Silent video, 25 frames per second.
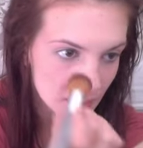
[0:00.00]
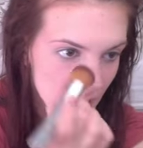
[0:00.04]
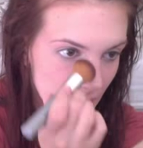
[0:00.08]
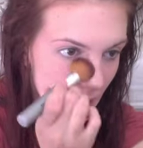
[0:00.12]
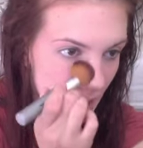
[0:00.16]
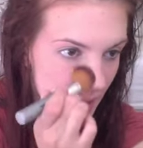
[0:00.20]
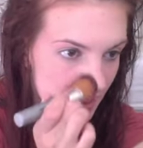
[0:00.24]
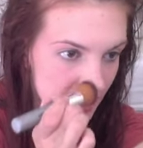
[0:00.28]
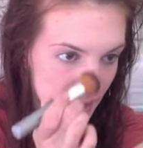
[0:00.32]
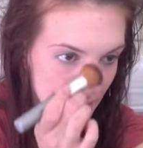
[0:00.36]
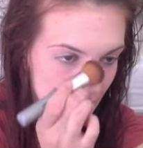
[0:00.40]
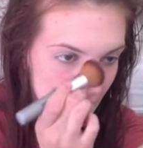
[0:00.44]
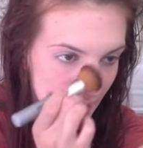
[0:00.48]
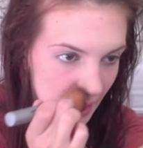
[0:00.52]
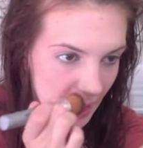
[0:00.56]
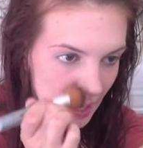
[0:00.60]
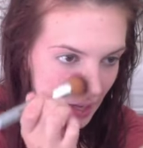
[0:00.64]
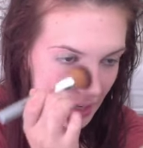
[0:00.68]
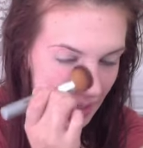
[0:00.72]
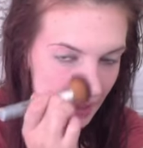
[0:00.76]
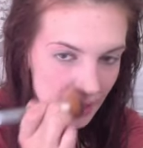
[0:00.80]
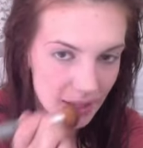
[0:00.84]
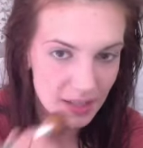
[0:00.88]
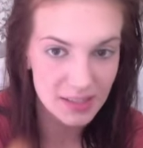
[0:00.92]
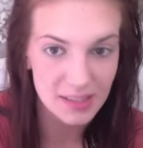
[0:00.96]
And then I
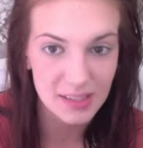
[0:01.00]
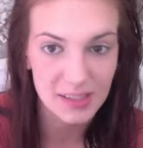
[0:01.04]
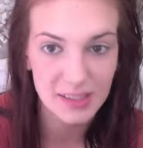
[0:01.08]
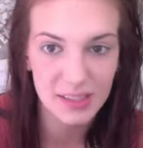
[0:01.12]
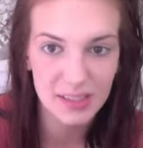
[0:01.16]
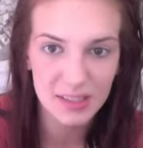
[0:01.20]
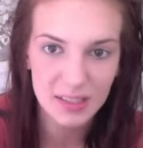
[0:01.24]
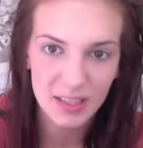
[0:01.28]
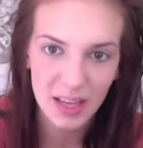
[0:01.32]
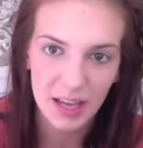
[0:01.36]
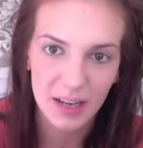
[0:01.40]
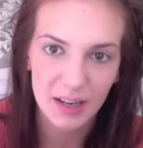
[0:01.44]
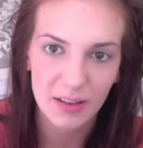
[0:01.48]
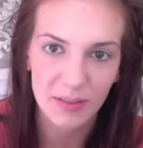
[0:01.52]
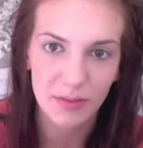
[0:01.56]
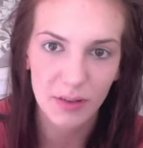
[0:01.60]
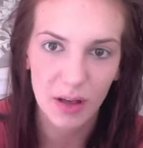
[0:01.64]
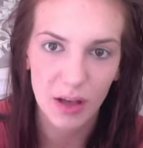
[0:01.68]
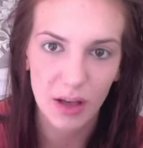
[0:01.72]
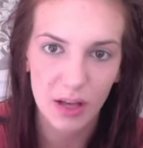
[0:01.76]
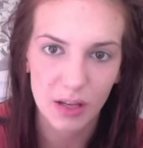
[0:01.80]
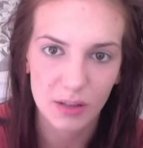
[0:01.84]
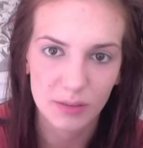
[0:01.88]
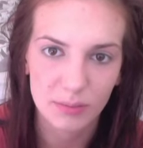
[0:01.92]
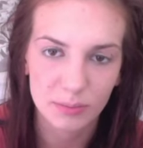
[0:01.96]
kind of, because this is kind of
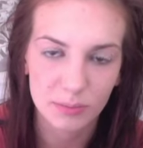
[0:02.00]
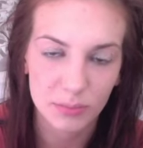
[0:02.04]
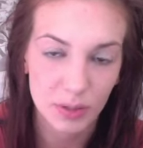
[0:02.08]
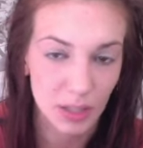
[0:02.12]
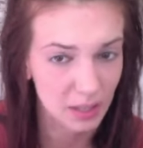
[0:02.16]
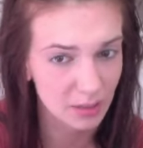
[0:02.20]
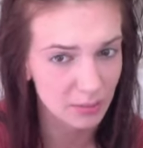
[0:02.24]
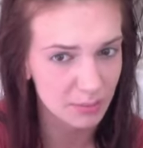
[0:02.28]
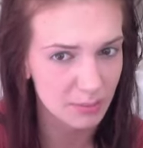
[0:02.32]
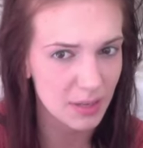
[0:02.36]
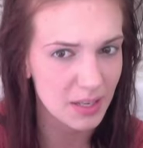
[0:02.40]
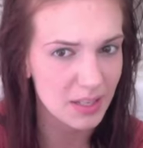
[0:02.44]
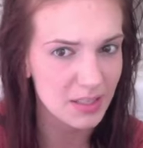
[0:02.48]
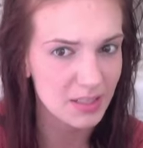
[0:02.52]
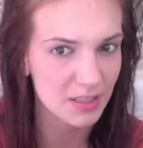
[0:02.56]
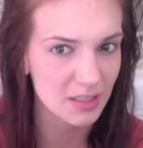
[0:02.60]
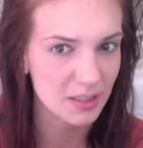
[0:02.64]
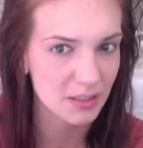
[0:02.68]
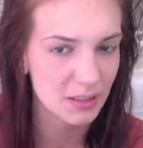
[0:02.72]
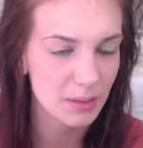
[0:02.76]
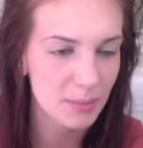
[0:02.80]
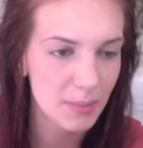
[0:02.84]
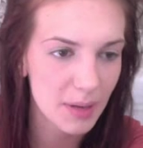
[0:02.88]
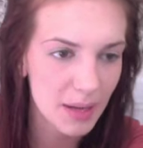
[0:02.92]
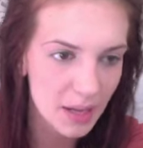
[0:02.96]
brown based a
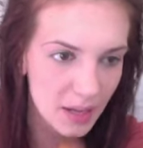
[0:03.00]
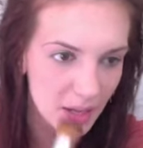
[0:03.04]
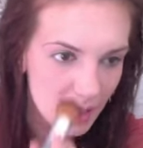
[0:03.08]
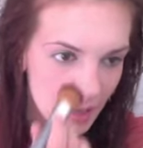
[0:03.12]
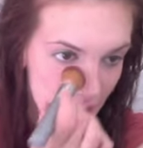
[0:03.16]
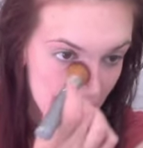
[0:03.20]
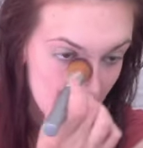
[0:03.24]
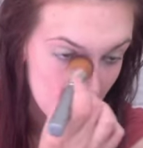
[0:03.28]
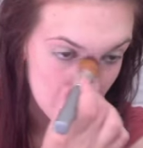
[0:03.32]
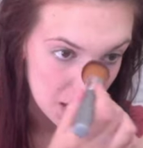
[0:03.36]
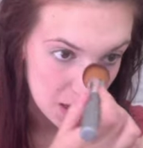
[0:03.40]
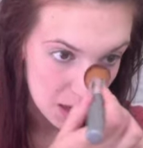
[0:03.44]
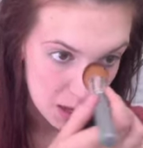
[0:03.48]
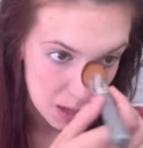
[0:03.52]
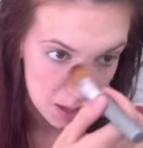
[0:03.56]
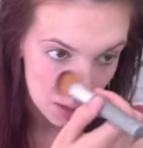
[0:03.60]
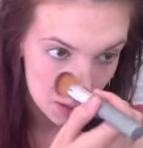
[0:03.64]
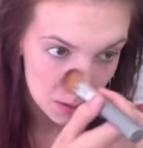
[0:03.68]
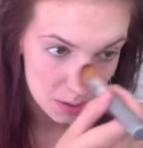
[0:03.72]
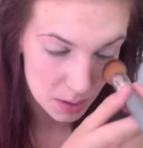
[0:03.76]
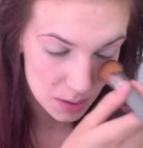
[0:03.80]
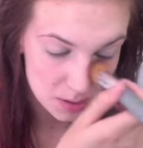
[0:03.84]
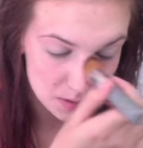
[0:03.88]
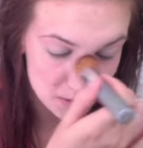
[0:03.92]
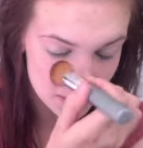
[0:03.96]
little bit,
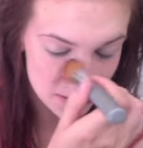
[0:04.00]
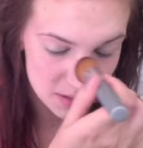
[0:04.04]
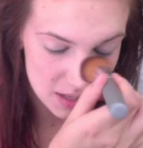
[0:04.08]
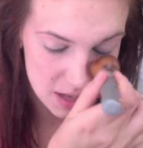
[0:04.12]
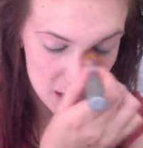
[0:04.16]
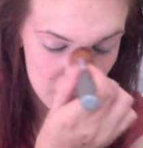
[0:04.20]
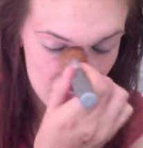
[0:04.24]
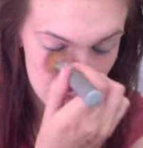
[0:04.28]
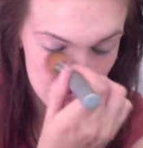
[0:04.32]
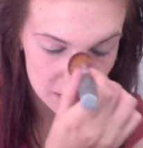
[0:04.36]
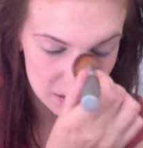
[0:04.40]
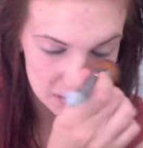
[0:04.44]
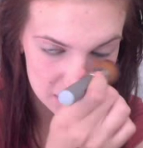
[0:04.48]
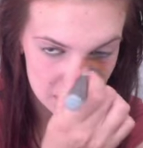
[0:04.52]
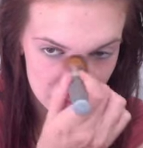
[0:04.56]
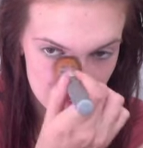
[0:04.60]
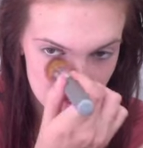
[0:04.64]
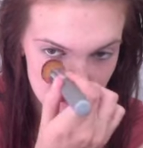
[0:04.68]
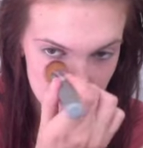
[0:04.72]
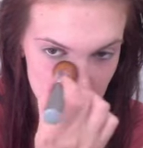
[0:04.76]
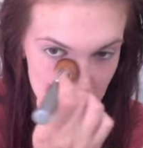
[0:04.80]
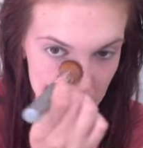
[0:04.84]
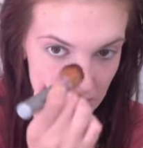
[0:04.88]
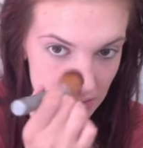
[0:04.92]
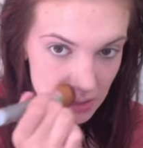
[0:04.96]
use it
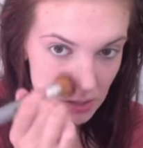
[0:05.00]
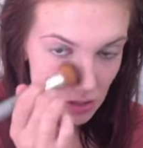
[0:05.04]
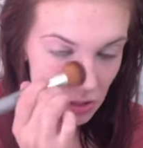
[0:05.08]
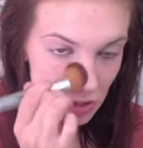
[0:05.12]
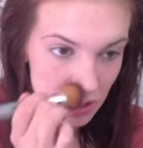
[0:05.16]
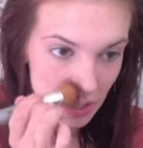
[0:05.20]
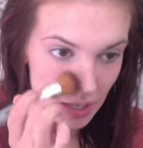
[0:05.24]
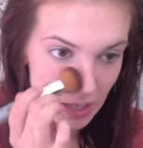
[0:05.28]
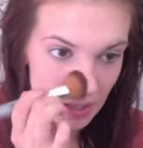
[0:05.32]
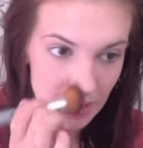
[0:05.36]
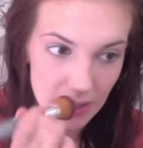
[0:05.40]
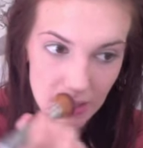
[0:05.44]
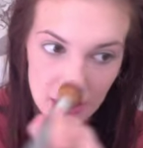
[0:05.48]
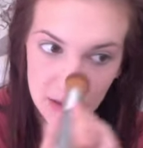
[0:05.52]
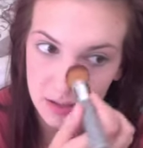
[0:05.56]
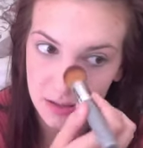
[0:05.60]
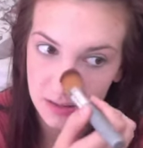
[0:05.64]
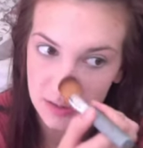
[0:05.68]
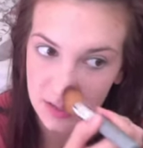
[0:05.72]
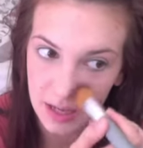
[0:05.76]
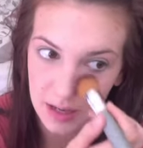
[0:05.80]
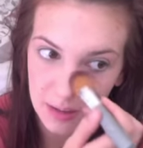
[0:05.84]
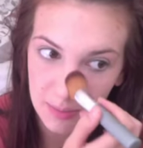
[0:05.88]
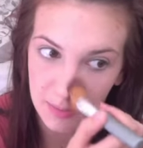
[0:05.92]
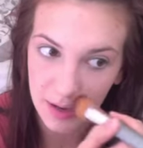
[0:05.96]
to shade the either
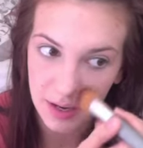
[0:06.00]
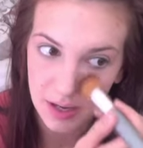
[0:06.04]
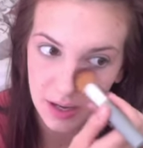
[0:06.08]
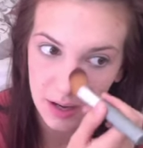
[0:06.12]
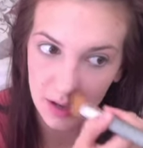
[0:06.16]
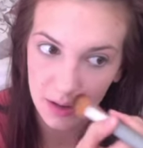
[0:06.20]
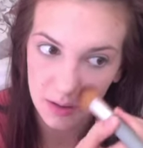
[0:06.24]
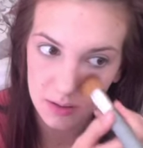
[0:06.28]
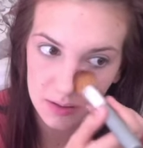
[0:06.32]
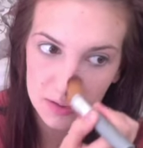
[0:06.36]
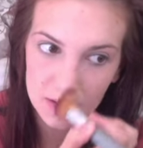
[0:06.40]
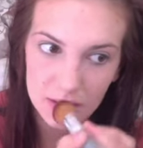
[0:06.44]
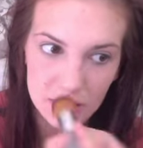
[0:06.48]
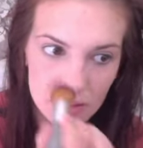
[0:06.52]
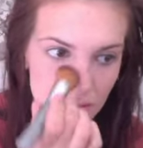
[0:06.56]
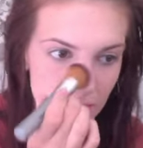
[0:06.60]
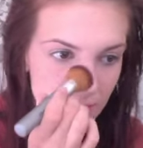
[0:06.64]
side of my nose.